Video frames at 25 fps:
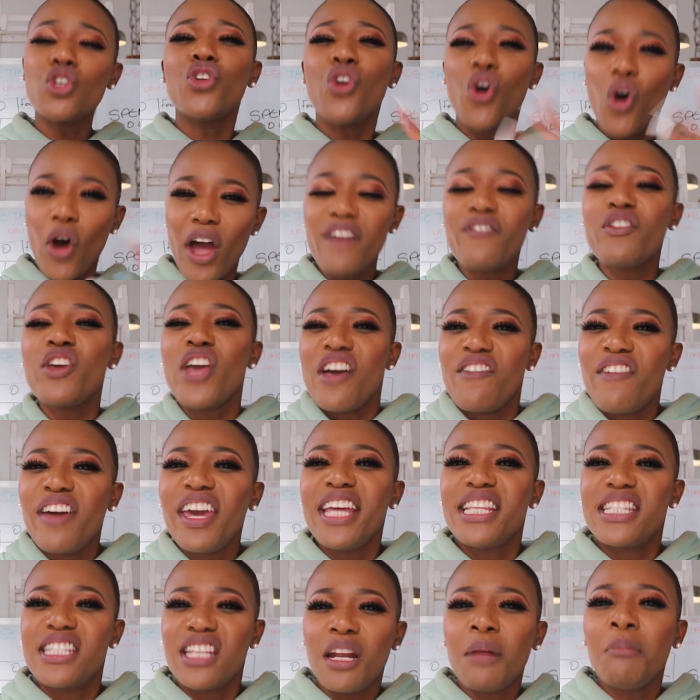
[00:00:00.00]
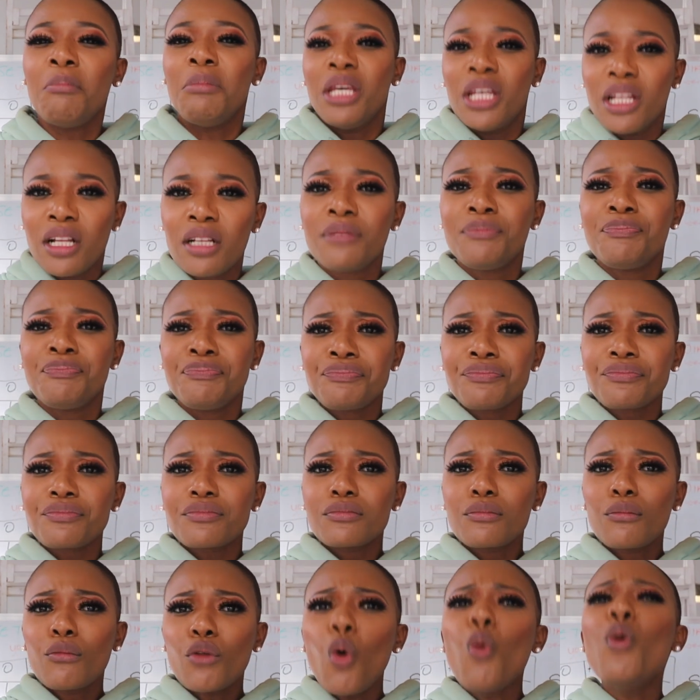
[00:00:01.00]
You know, have you ever eaten a meal?
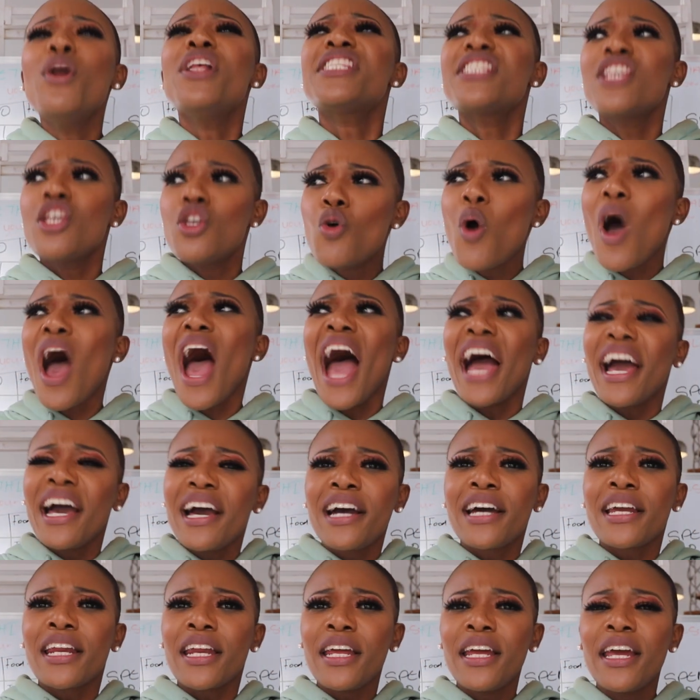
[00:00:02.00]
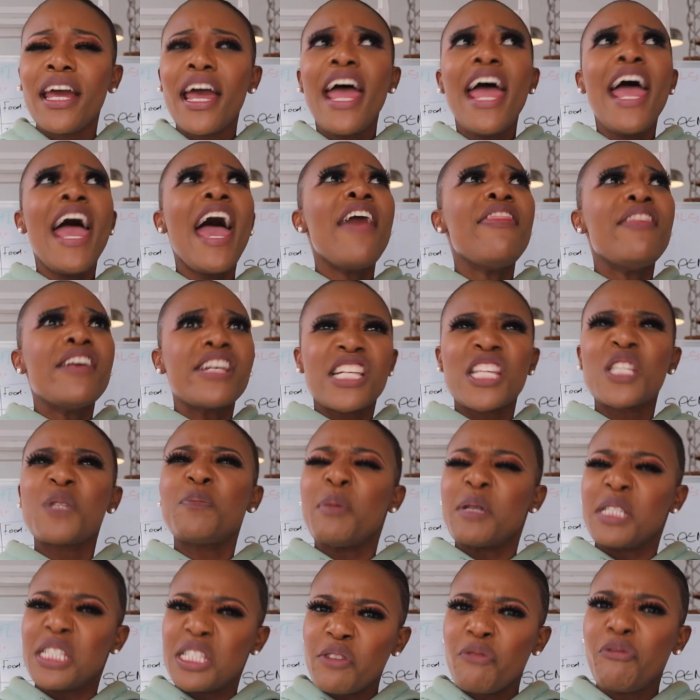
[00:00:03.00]
Let's say you're hungry and there's a
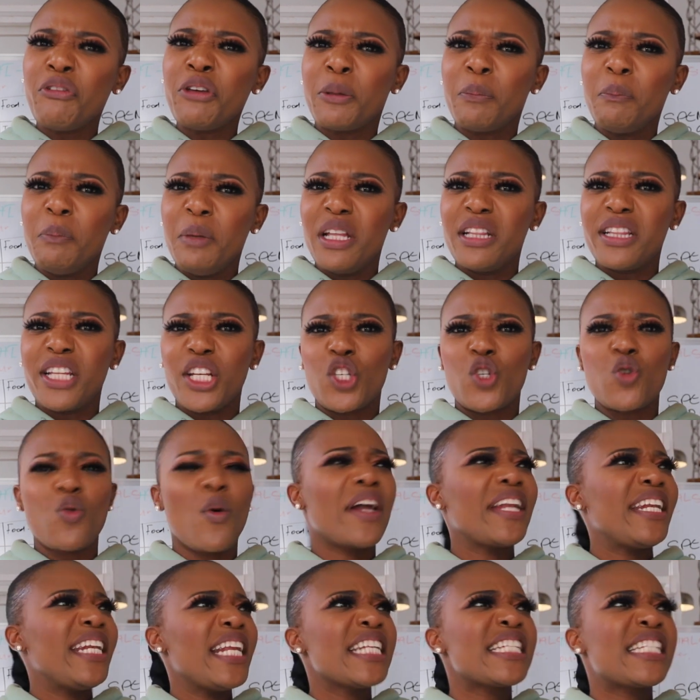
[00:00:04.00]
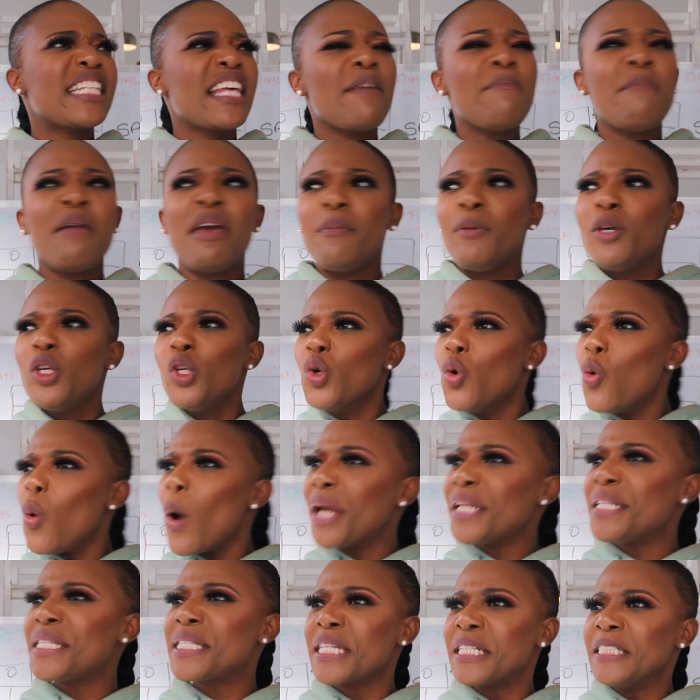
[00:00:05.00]
specific meal that you want. Let's say maybe you
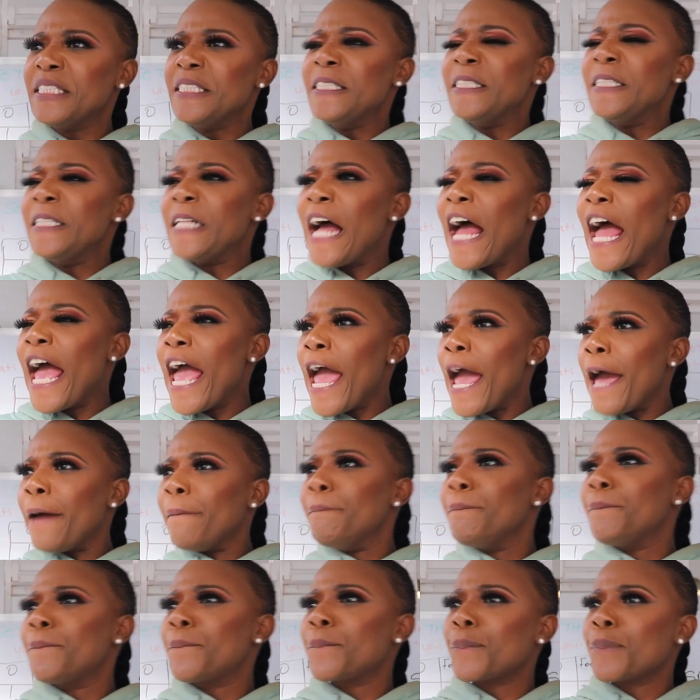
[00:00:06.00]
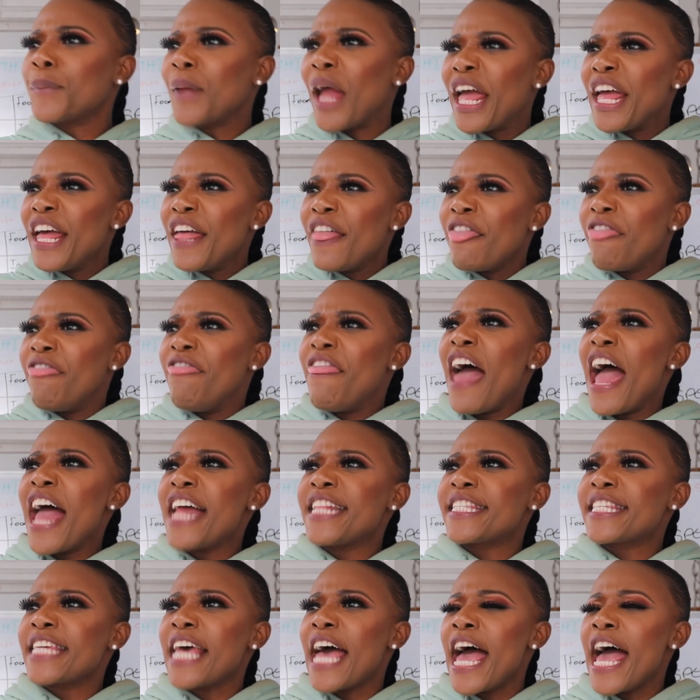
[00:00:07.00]
want
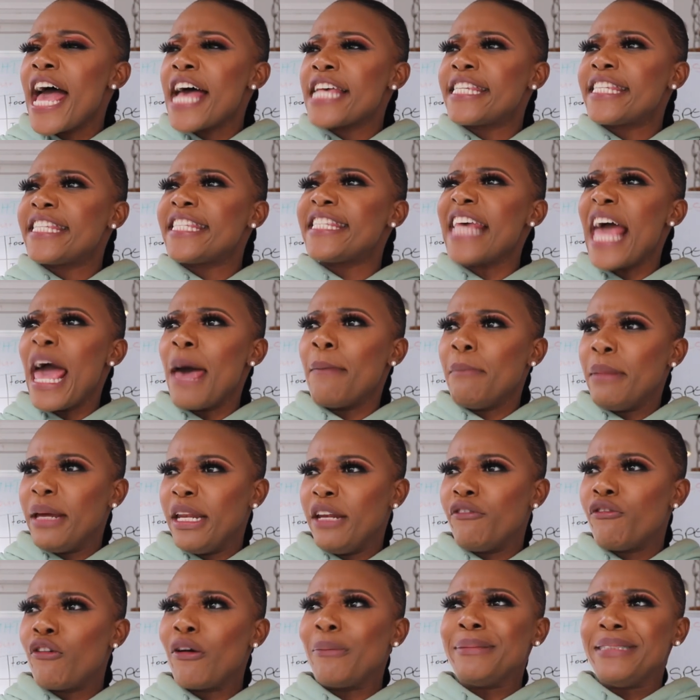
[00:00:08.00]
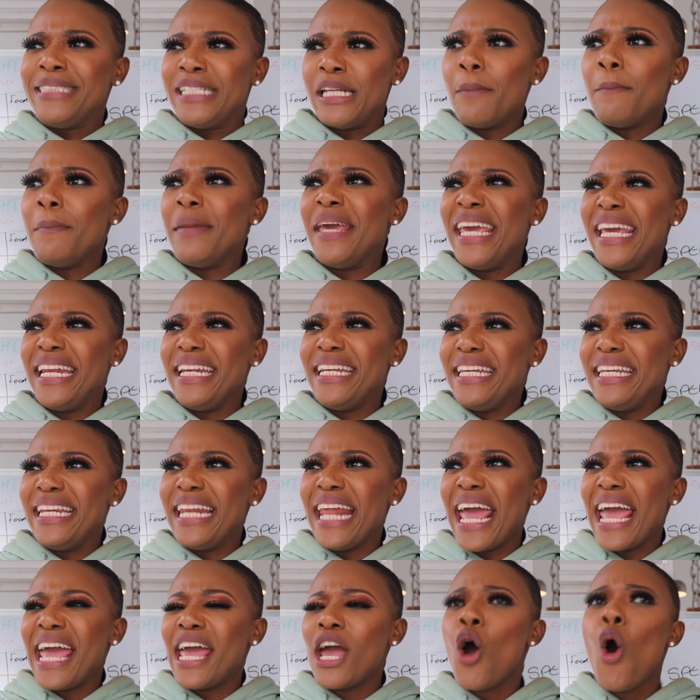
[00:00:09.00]
that salmon from Jemeli,
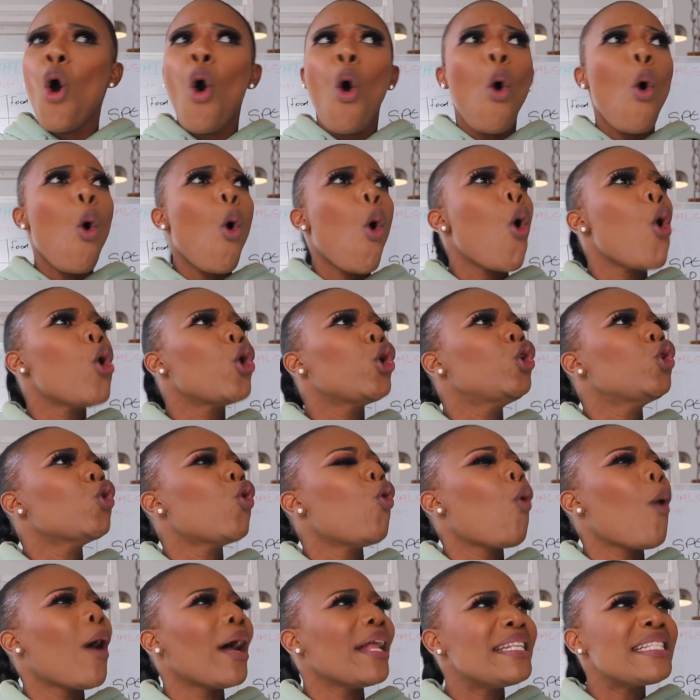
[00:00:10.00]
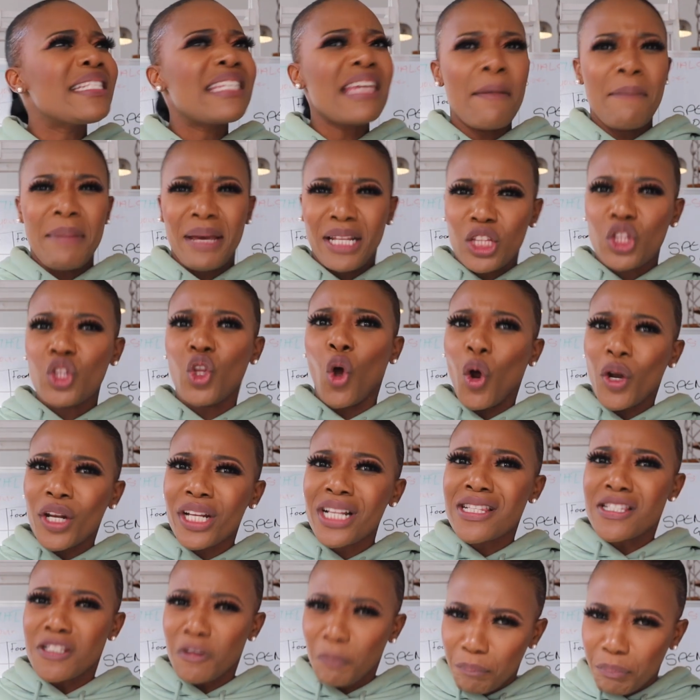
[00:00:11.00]
né? Or you want a
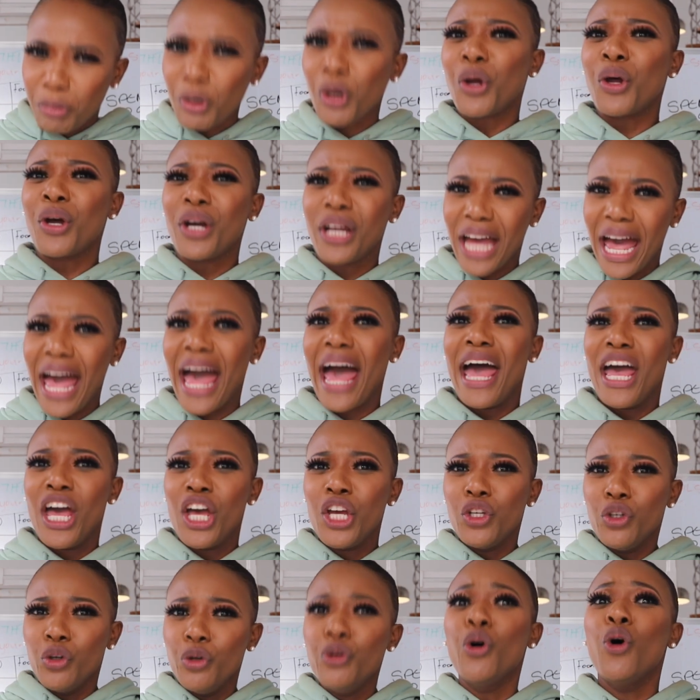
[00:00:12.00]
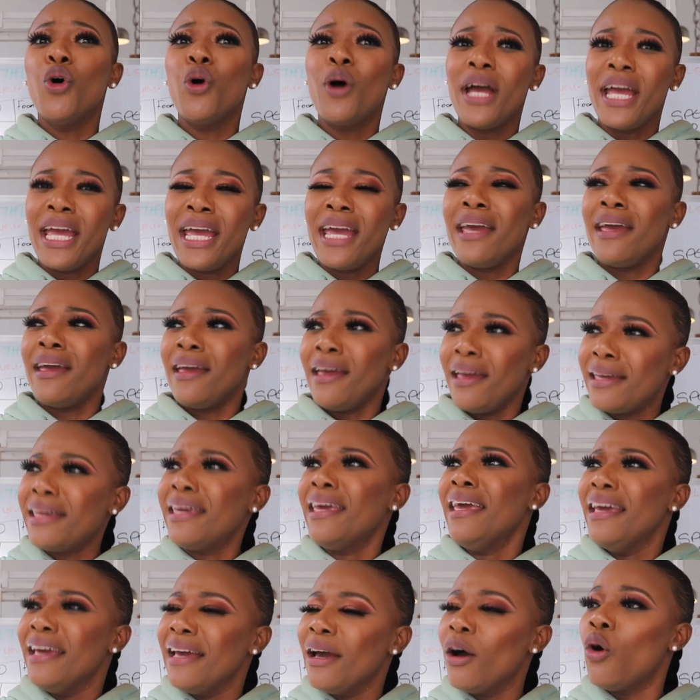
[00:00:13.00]
McDonald's burger, you know, a
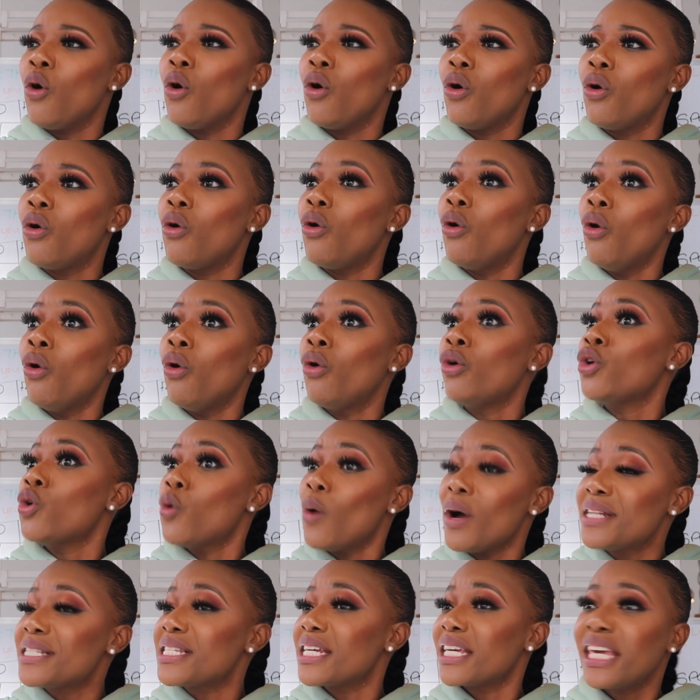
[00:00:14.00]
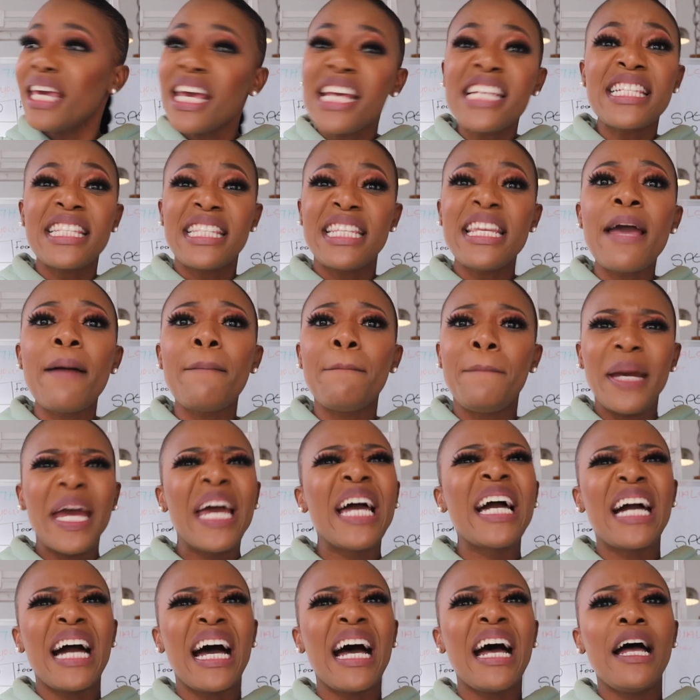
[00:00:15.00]
king, or you want a King's Tier
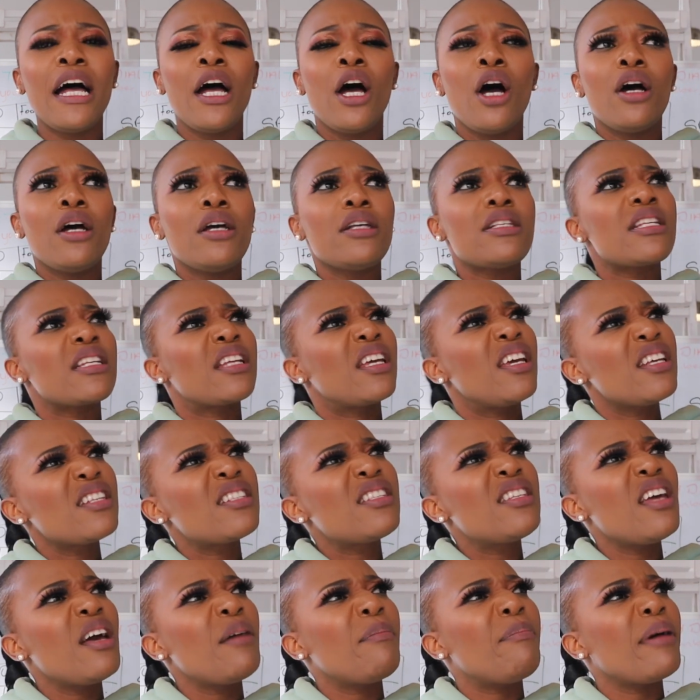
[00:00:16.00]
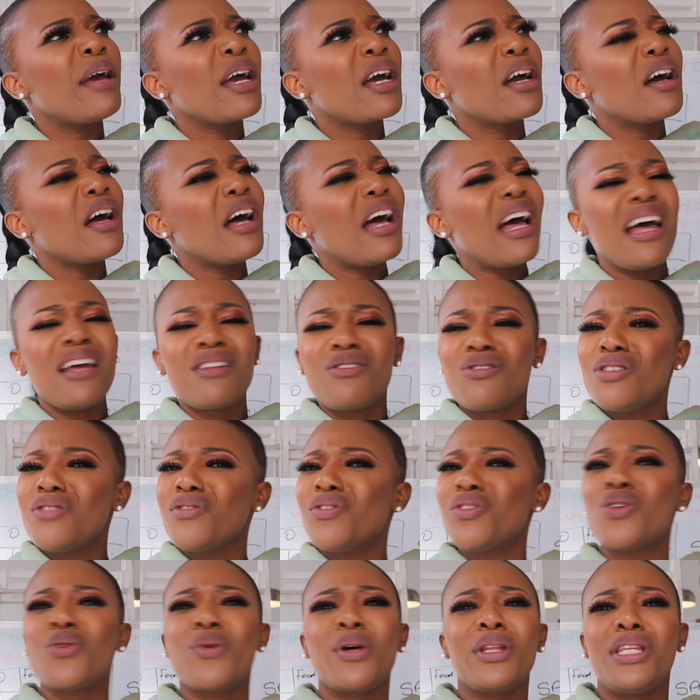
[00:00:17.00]
burger. Is it King's Tier burger? I don't
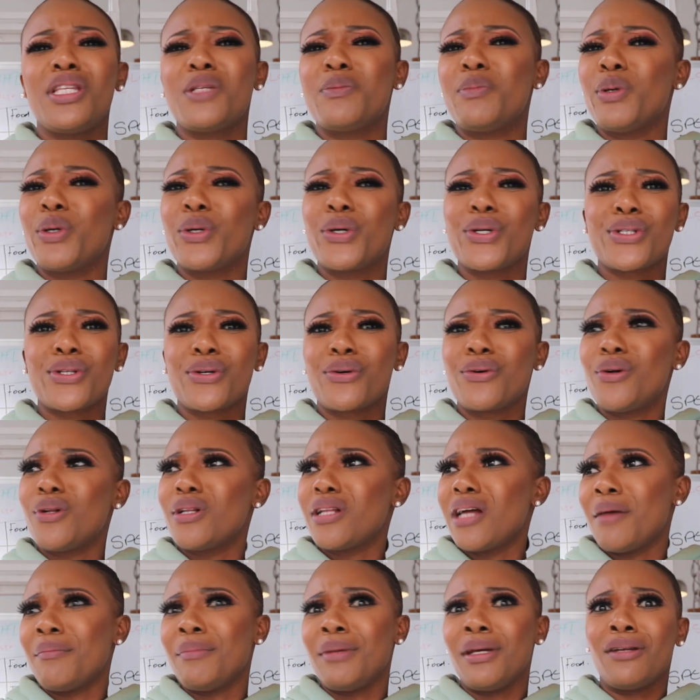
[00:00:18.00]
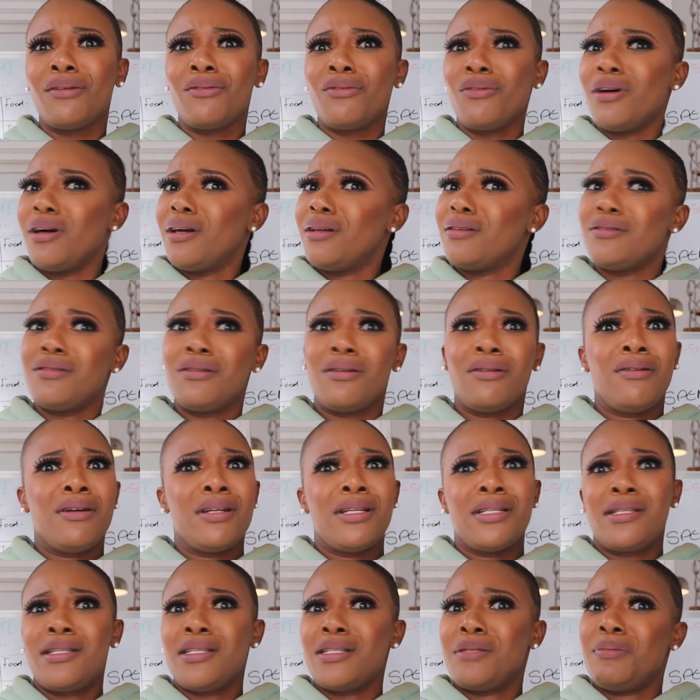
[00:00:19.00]
even know what these burgers are called. I mean, you know,
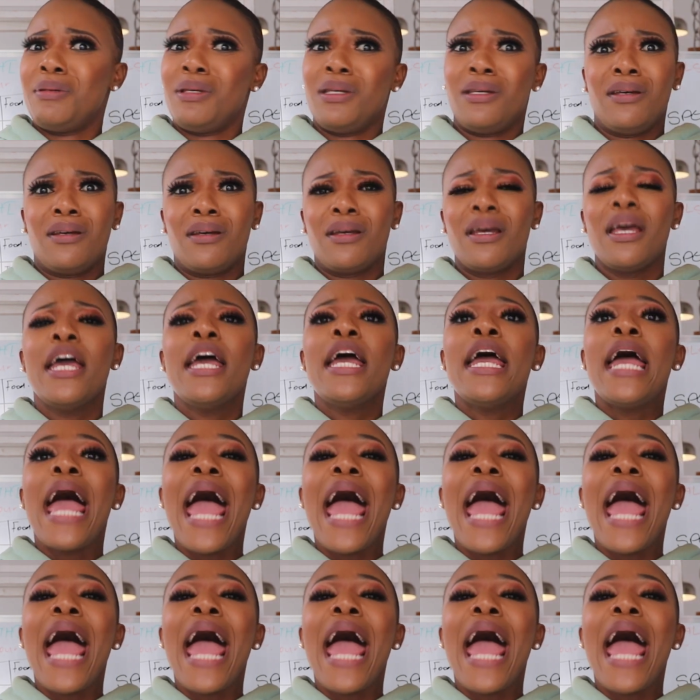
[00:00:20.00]
honestly speaking.